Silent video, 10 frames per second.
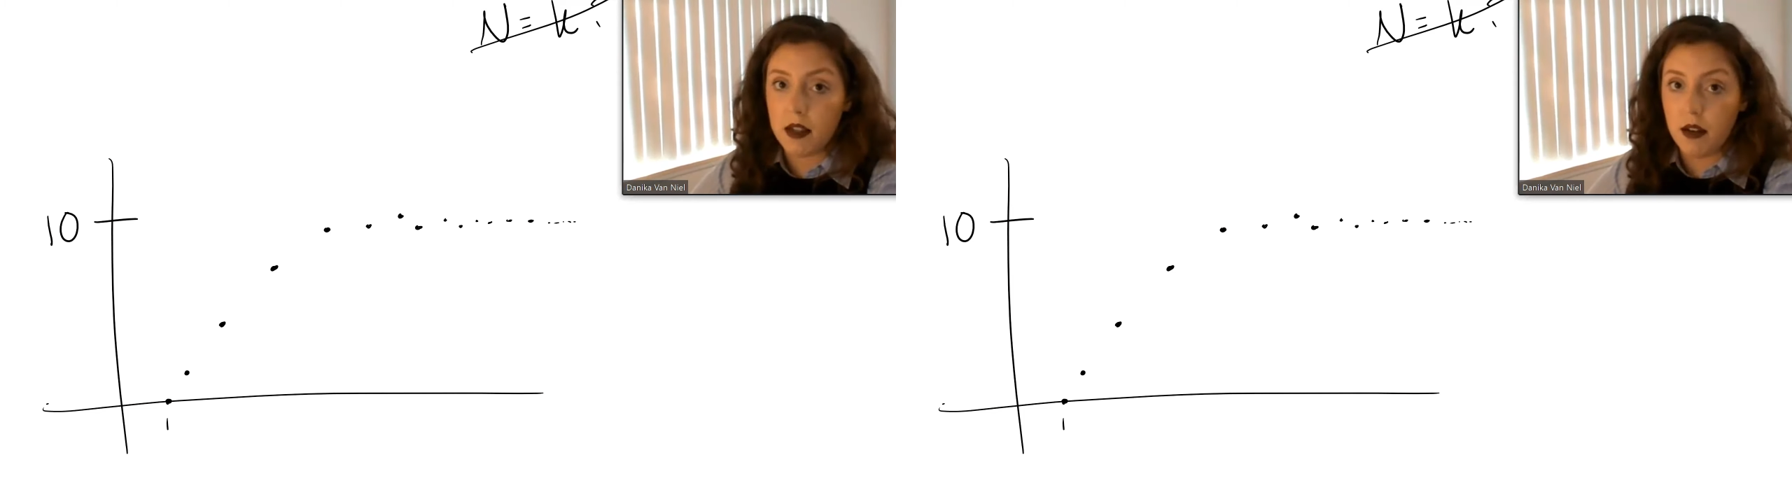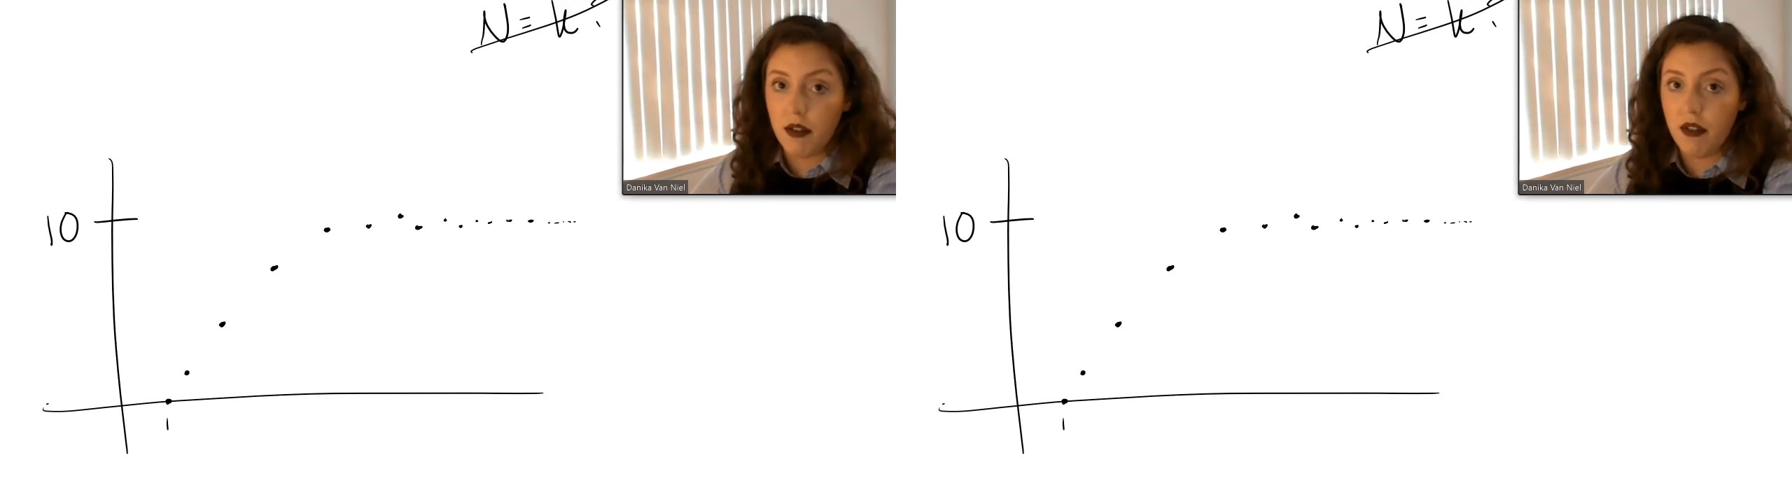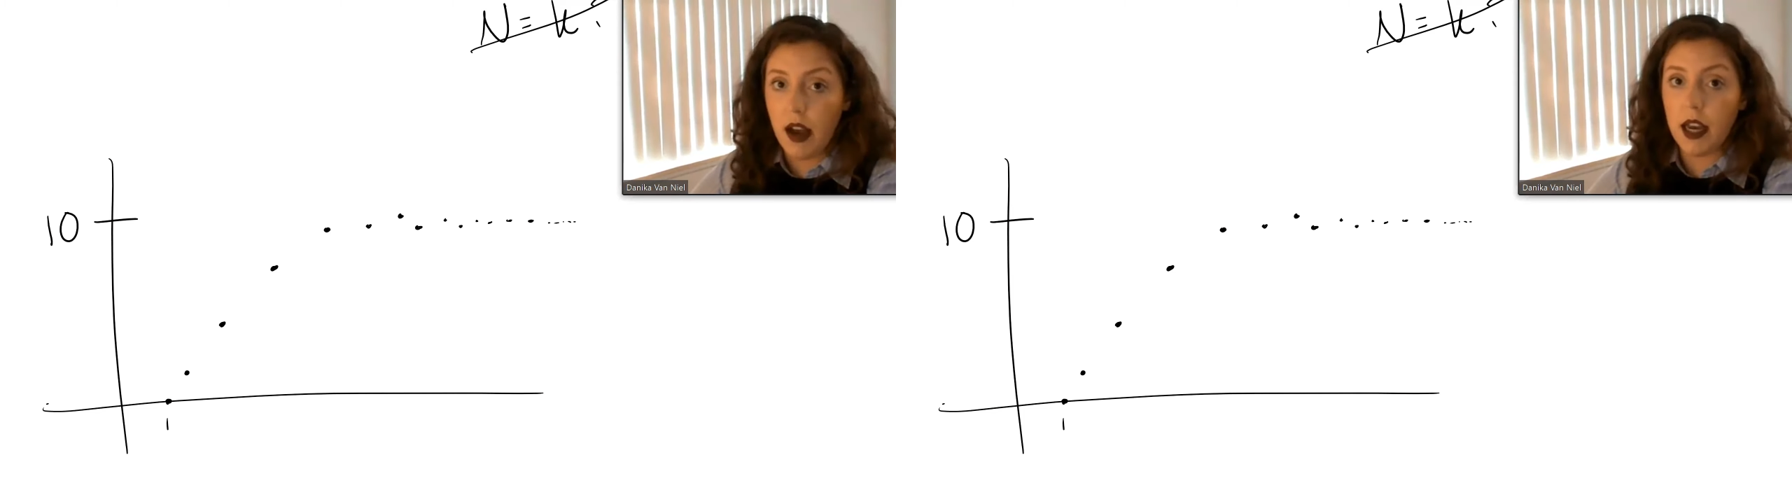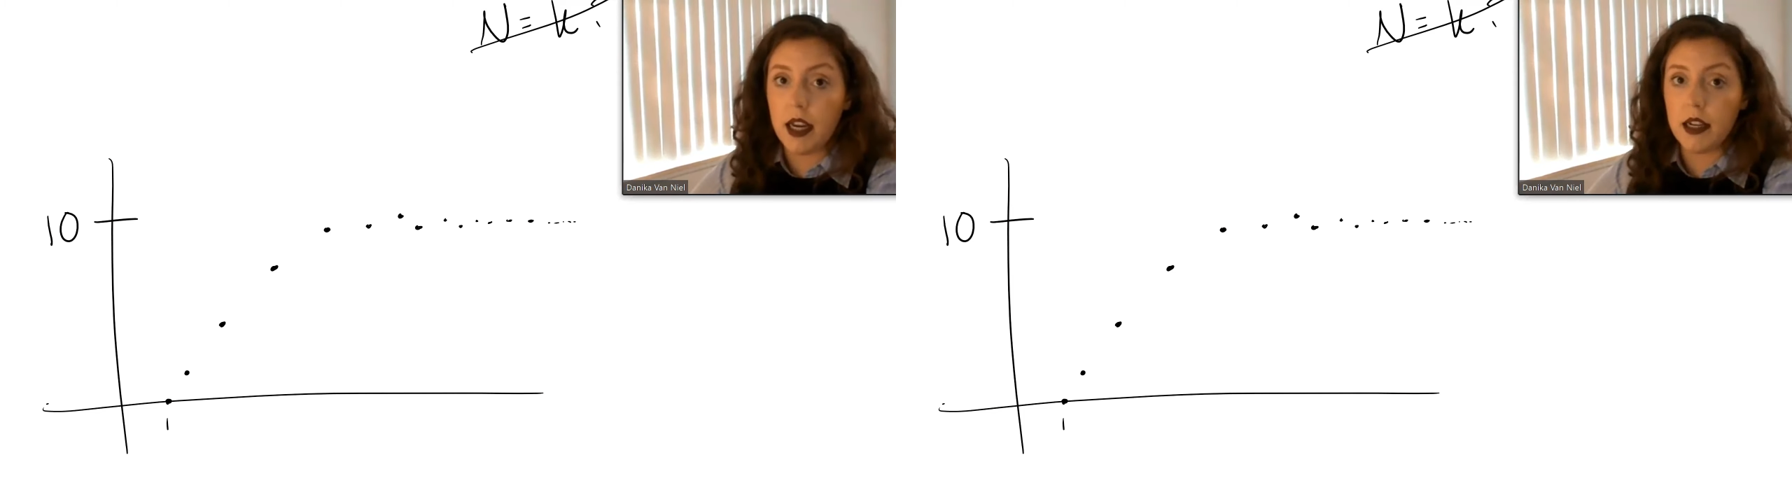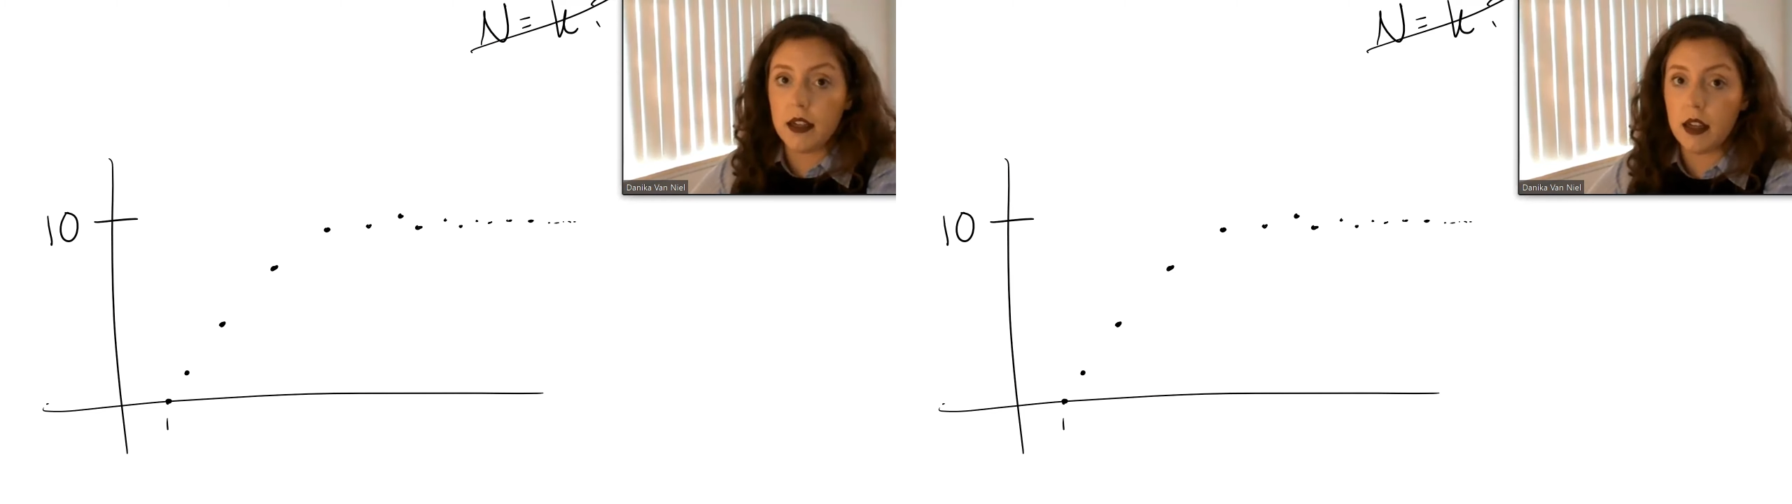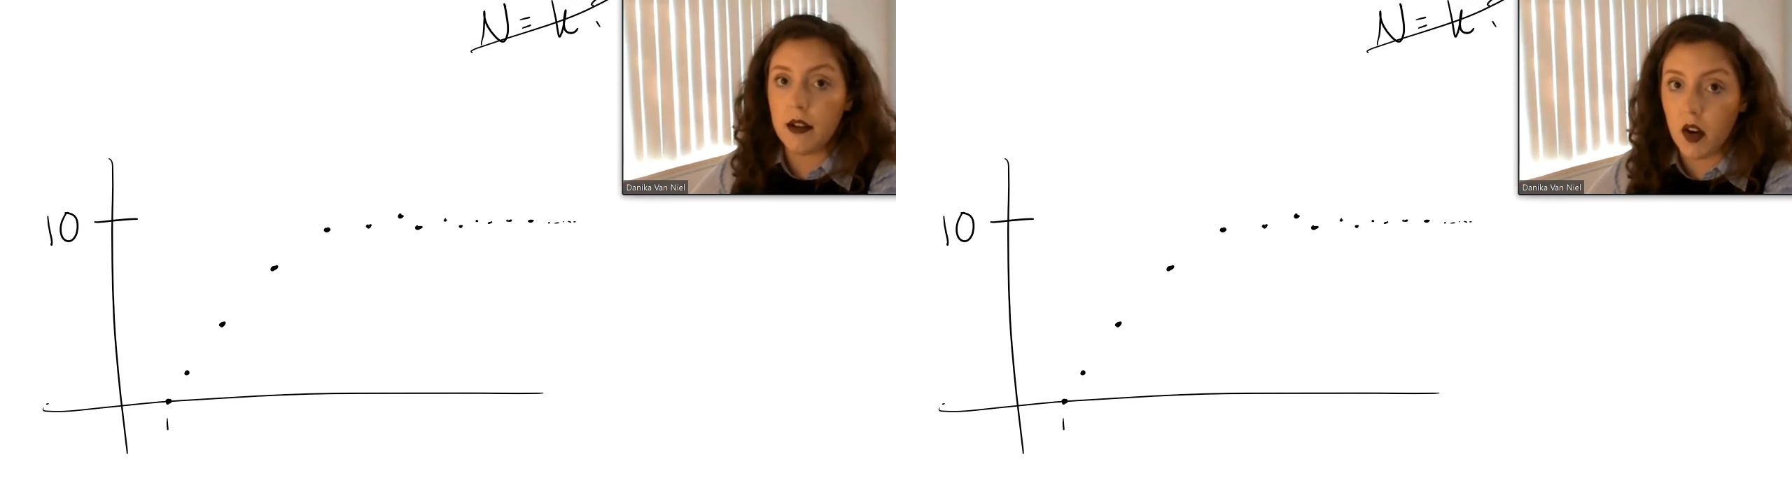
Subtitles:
to find